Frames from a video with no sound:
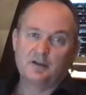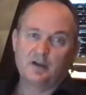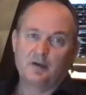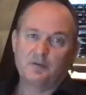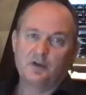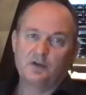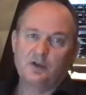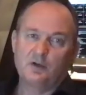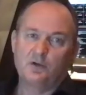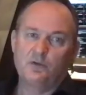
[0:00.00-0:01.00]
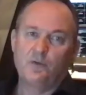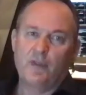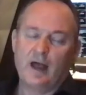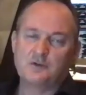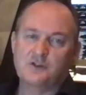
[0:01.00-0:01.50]
after the early
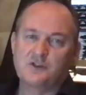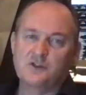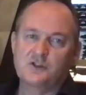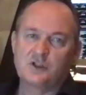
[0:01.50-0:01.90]
2000s.